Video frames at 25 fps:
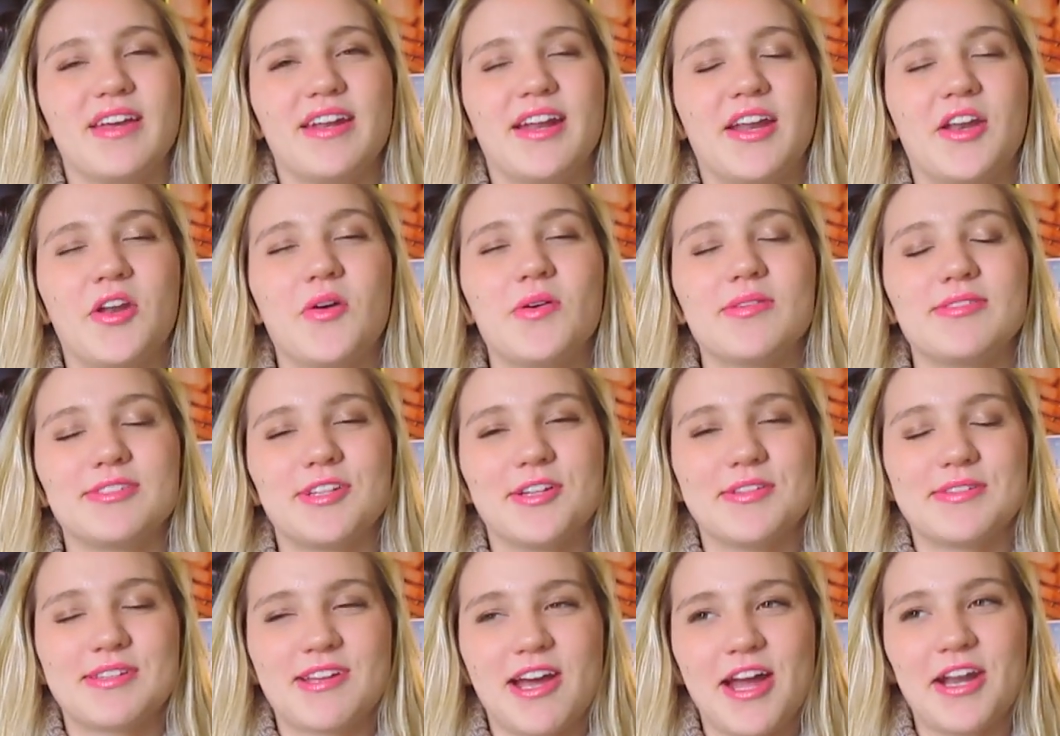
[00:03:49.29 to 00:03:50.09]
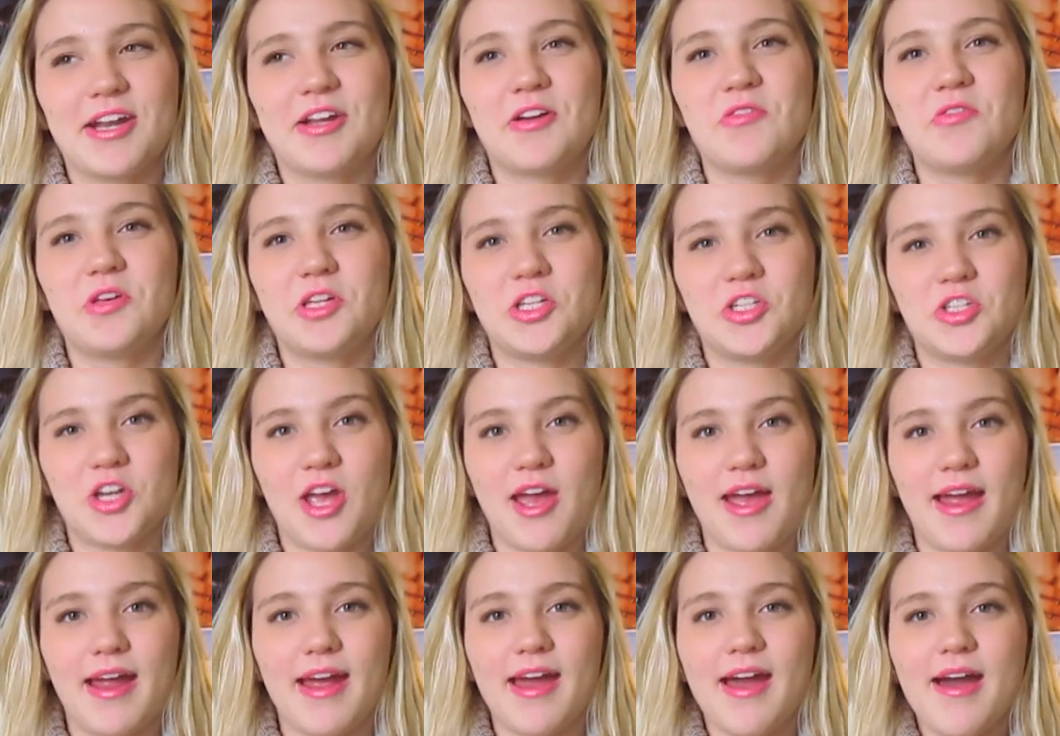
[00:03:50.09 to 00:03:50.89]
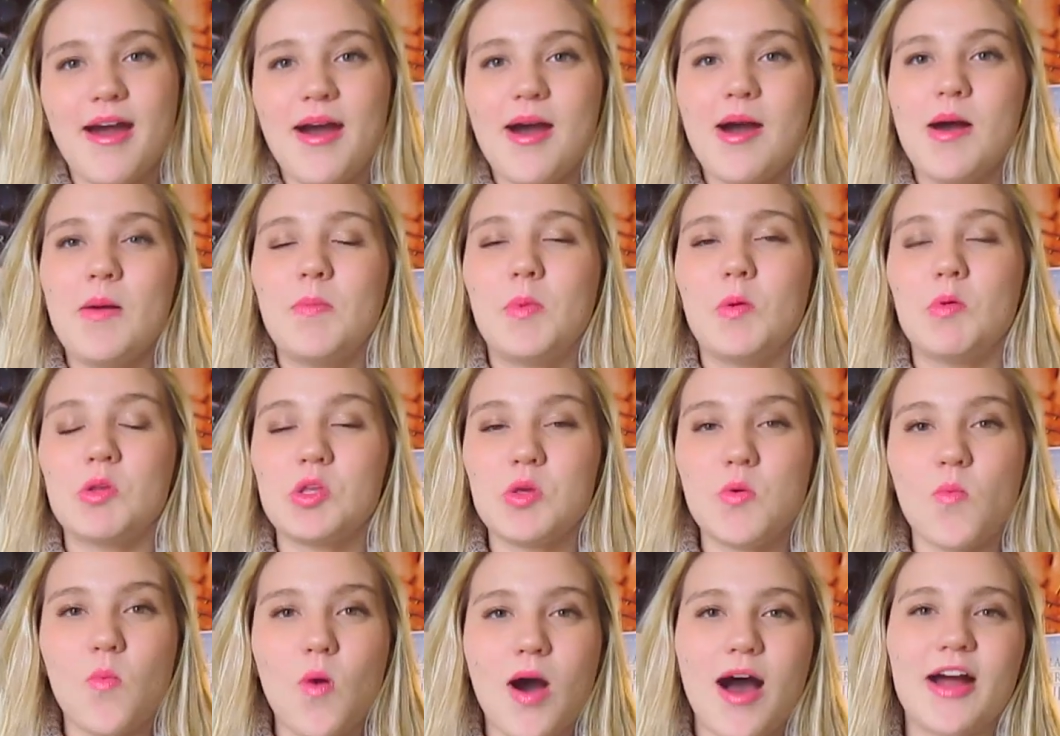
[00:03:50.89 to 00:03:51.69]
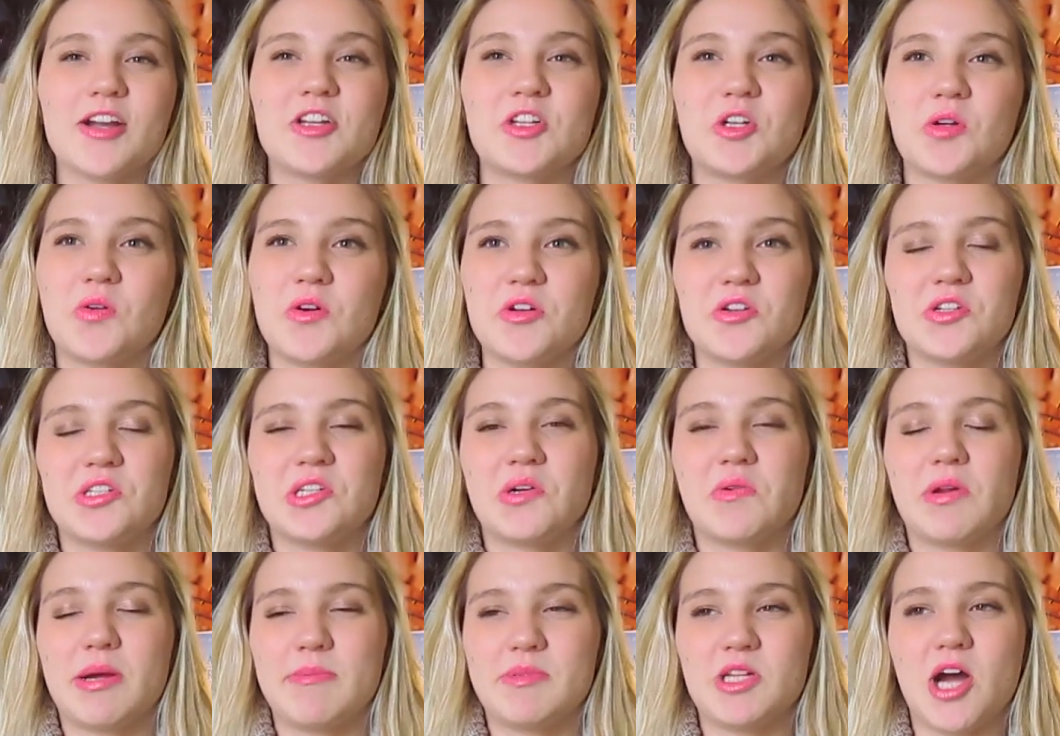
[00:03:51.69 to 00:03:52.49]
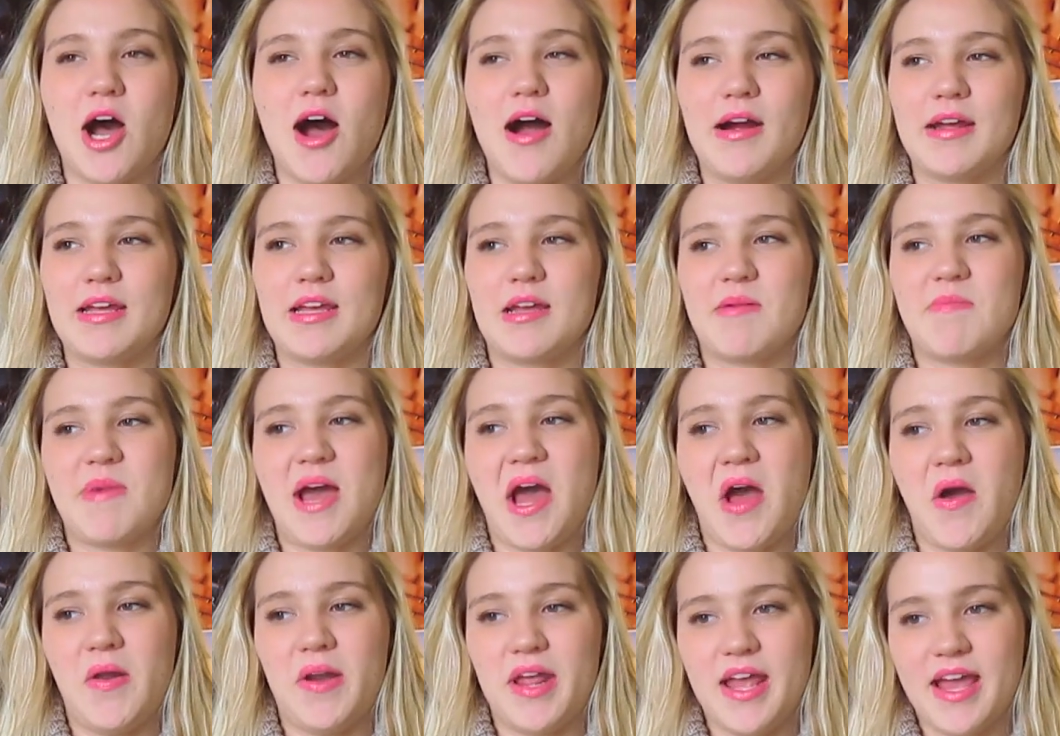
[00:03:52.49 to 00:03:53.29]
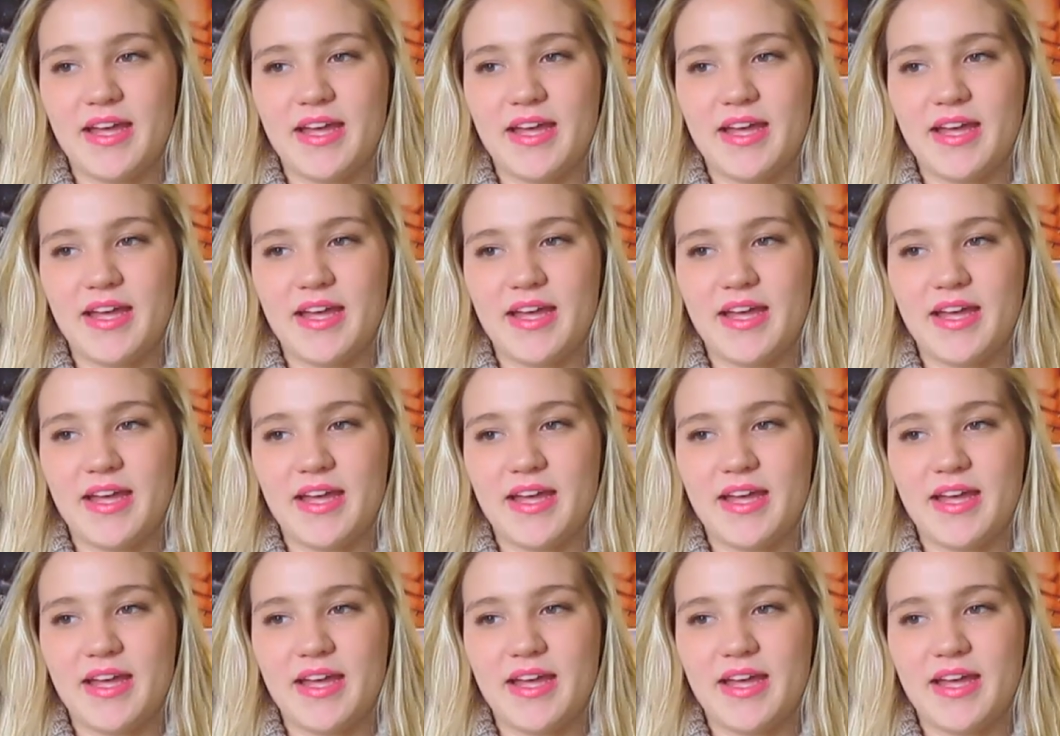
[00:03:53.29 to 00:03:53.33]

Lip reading: And I know it sounds kind of cliche, but when you watch it, you'll understand what I'm talking about.